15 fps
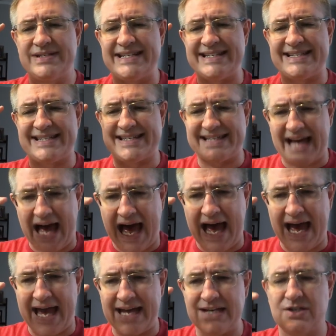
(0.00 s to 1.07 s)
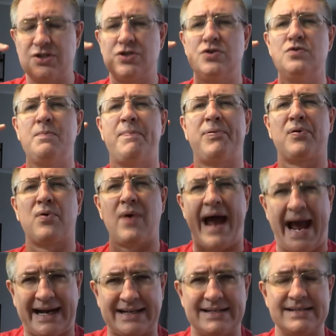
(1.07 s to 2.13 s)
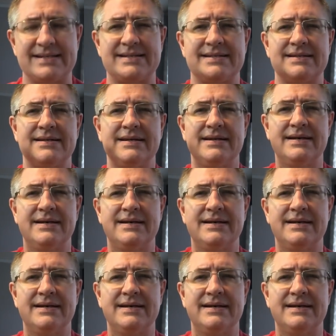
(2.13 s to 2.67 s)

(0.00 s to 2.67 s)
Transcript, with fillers: decide to practice